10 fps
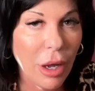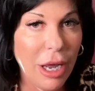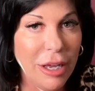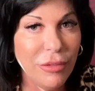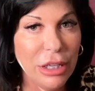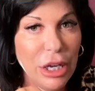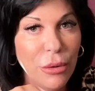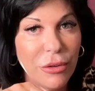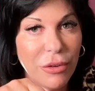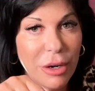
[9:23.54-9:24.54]
I have Leo
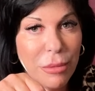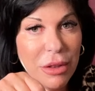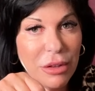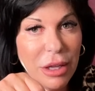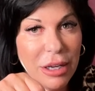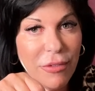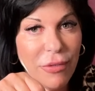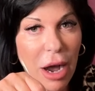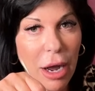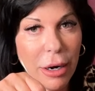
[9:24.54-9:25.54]
in front of me, the king of
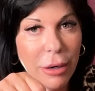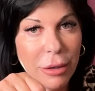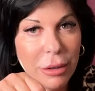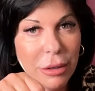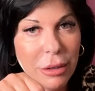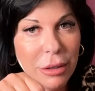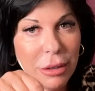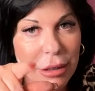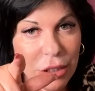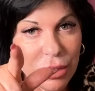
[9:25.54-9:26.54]
fire.
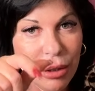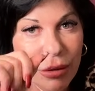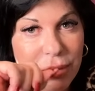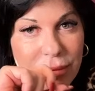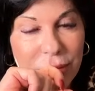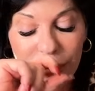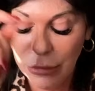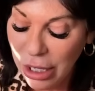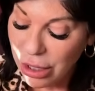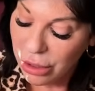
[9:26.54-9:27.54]
That's you.
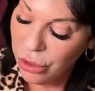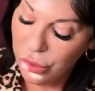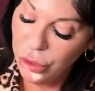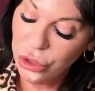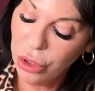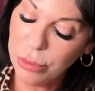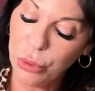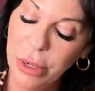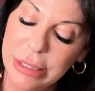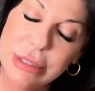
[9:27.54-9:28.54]
you, showed up
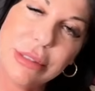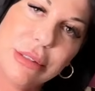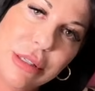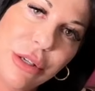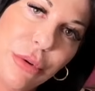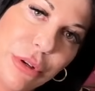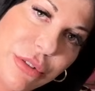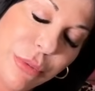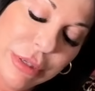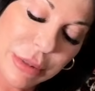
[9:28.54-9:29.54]
twice in your
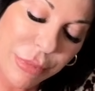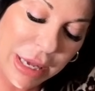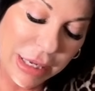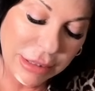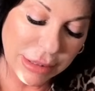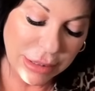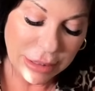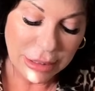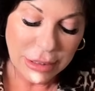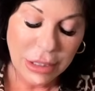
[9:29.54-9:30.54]
recent past.
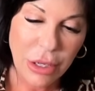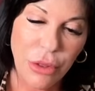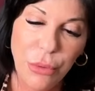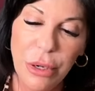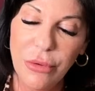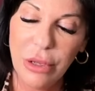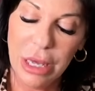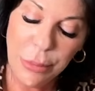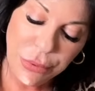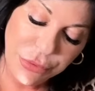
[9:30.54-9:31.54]
Three of
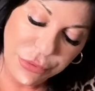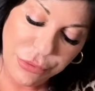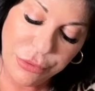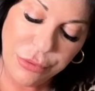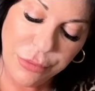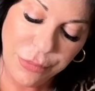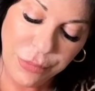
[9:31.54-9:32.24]
Cups,